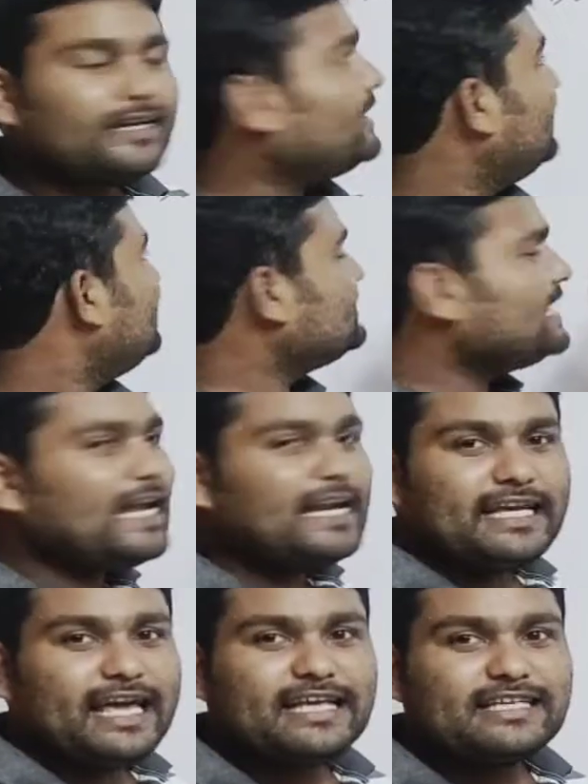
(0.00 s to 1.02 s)
in the second
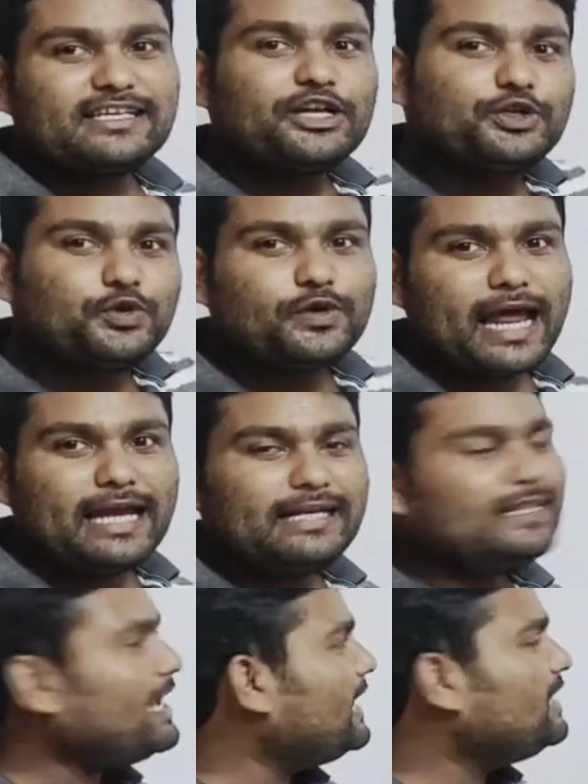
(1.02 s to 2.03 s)
case, to write
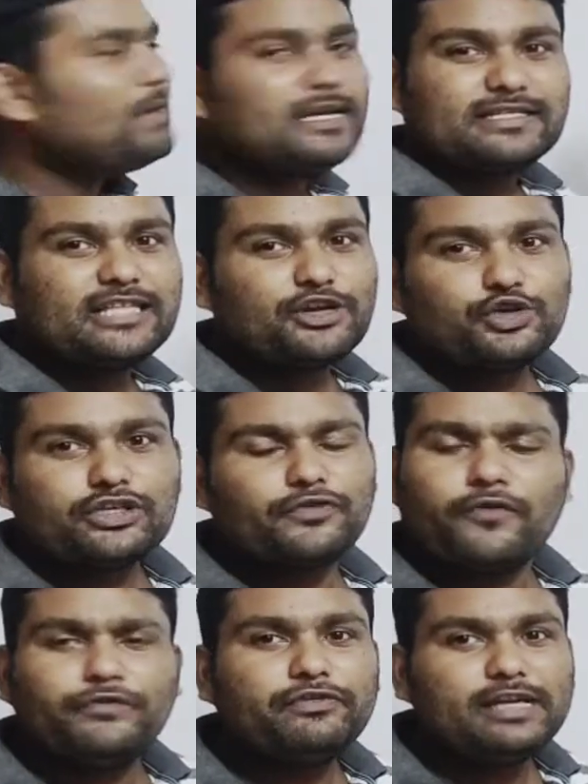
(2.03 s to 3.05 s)
the elements in the roster
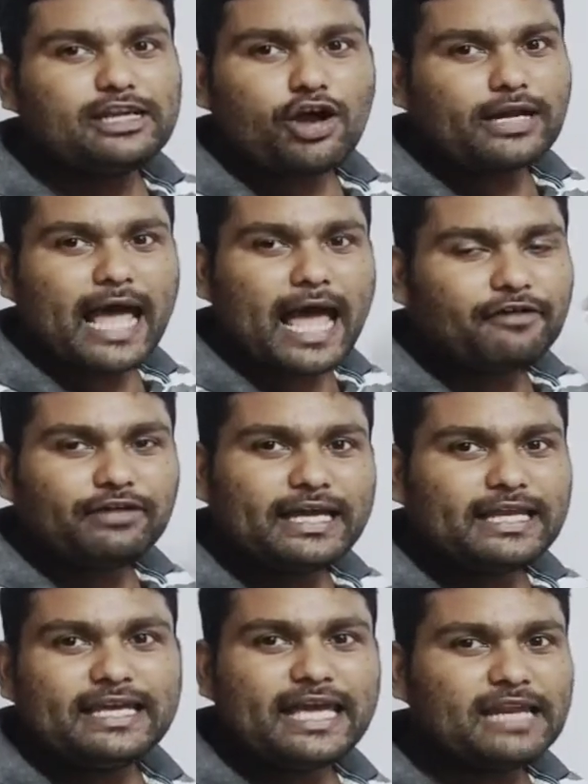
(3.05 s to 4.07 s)
form, we will not have
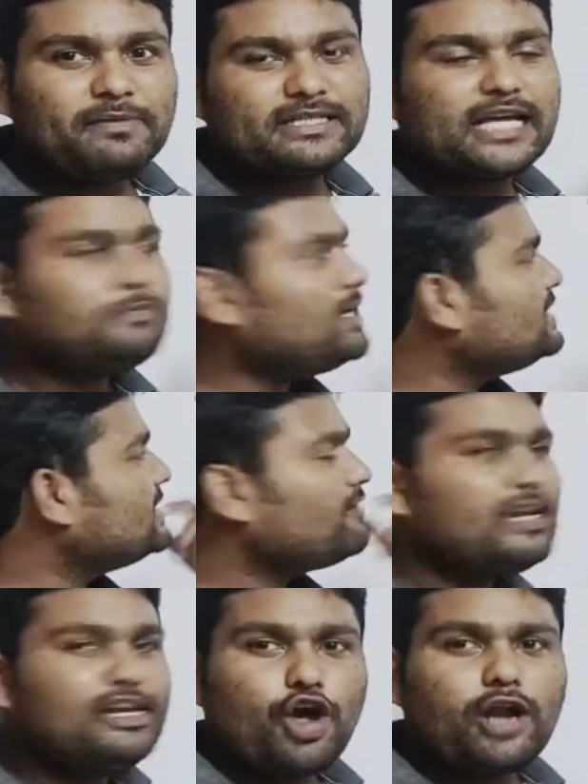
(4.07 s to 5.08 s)
any elements. That means there
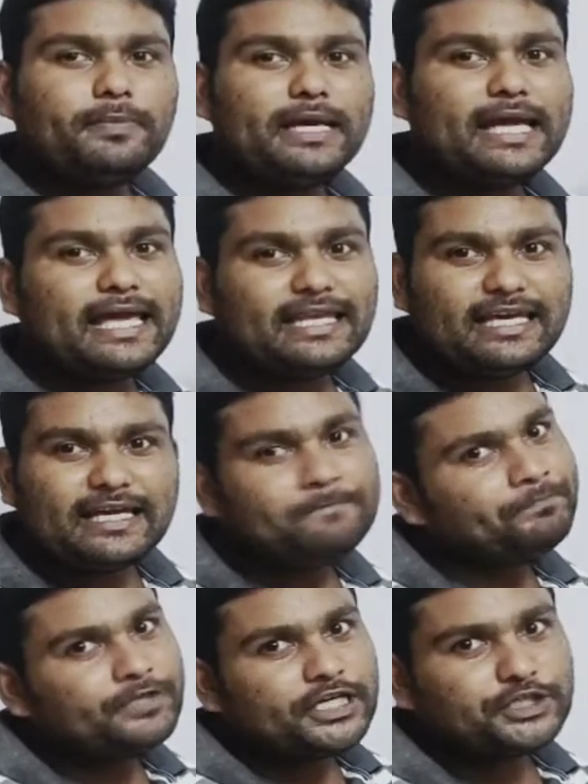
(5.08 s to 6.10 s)
will not be any
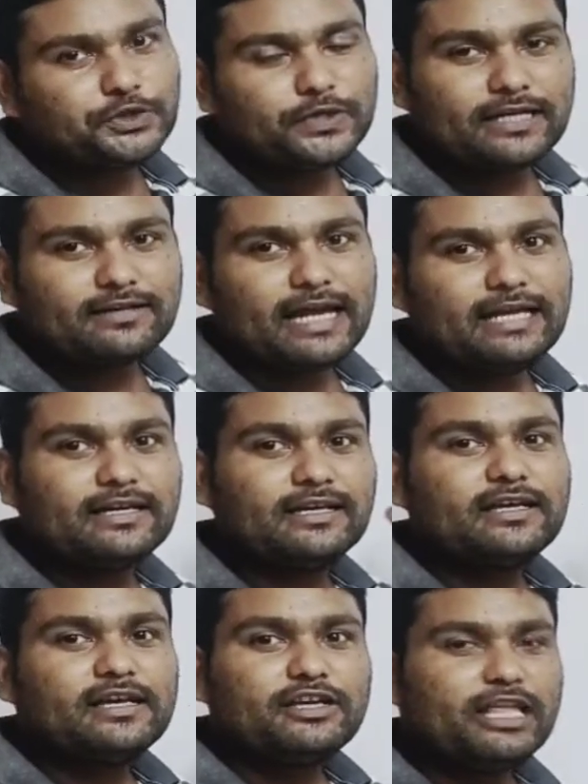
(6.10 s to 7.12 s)
student, right?
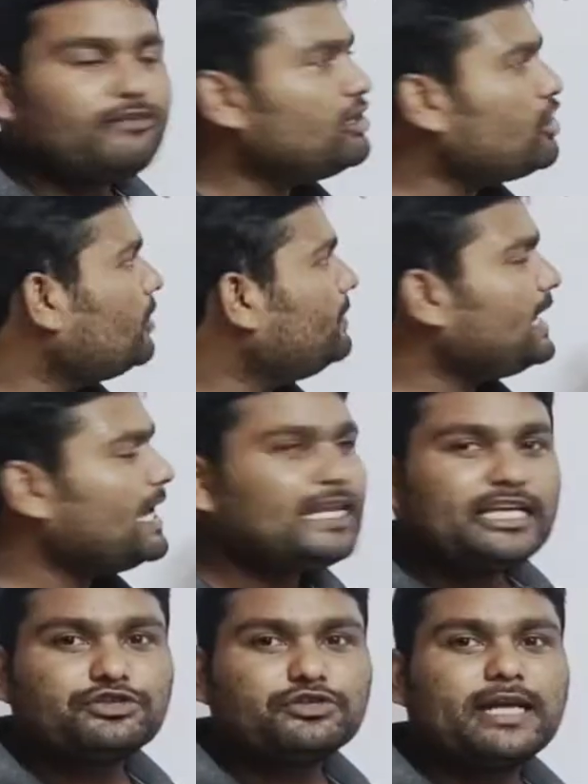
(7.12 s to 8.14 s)
There will not be any
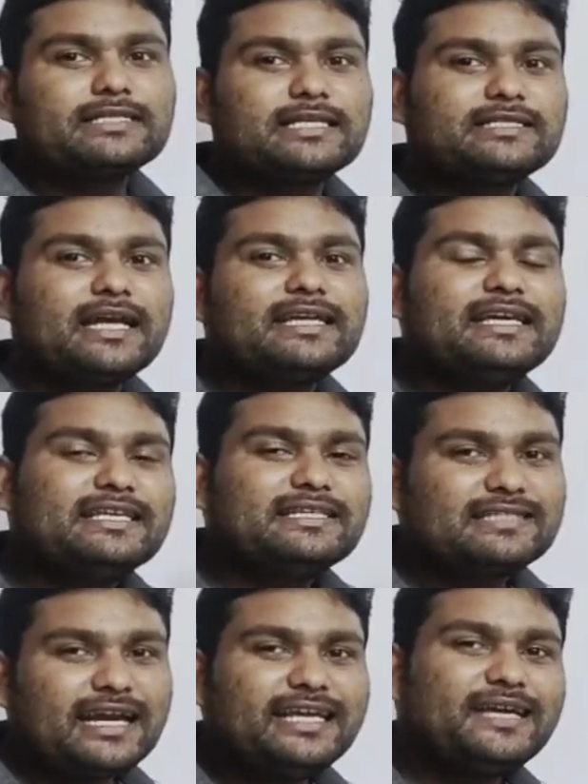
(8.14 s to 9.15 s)
student such that he is
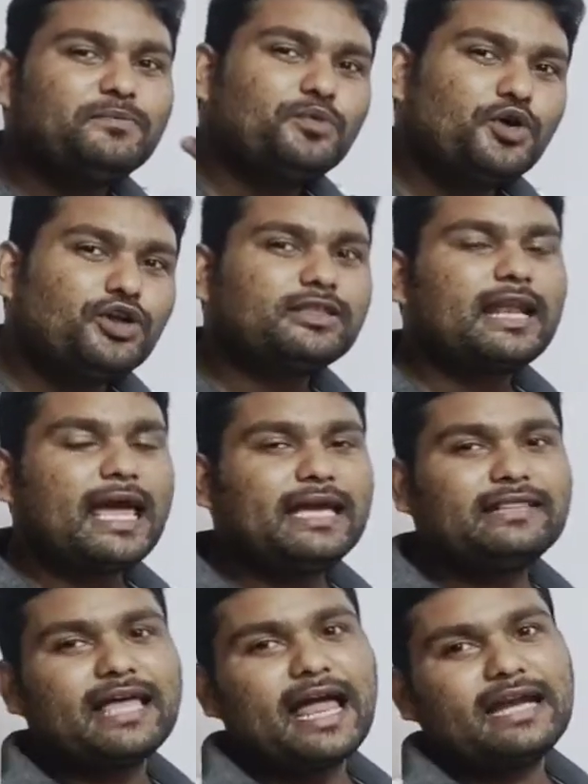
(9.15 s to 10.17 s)
studying both
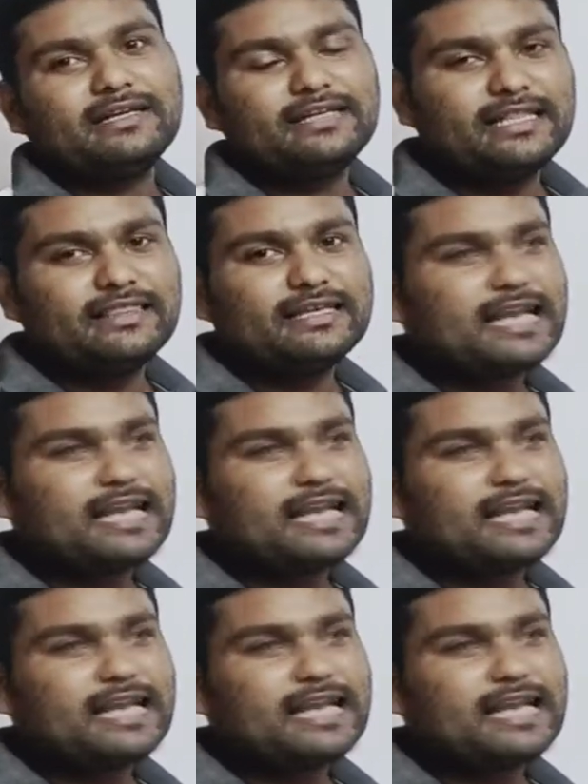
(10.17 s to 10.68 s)
9th and 10th